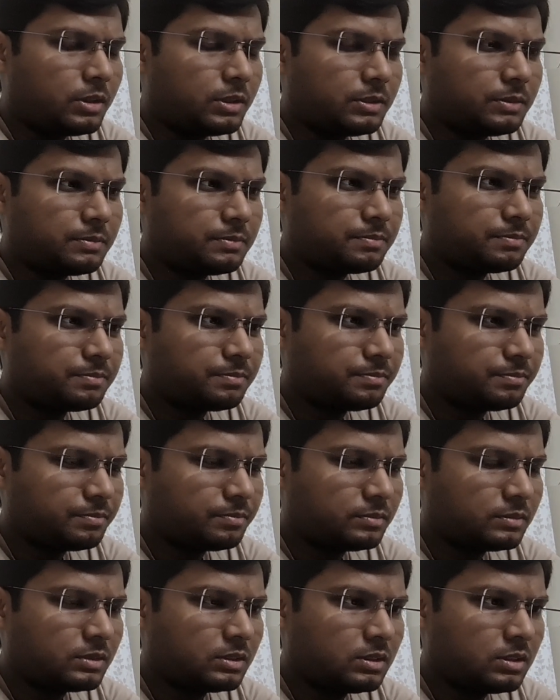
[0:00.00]
review
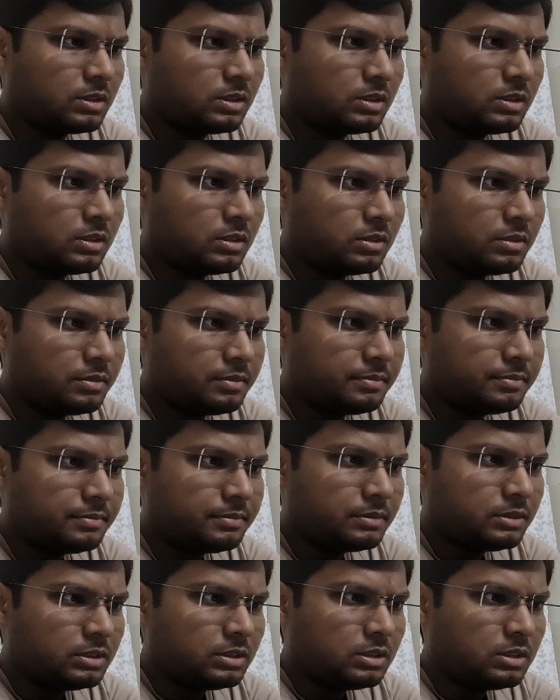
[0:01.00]
those pull requests?
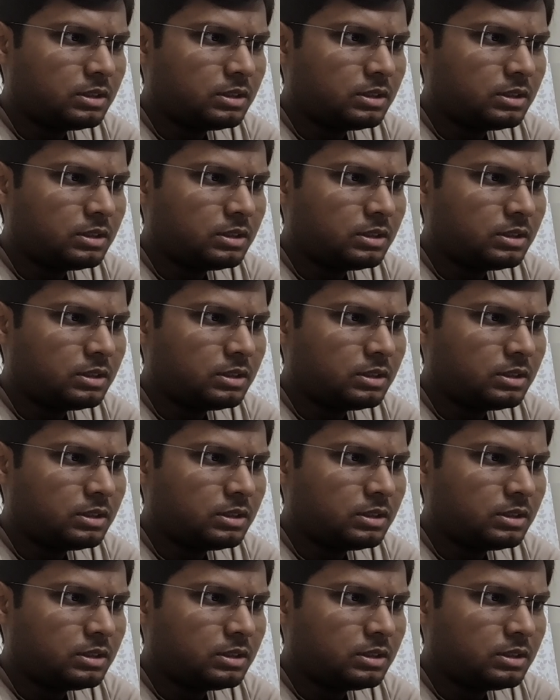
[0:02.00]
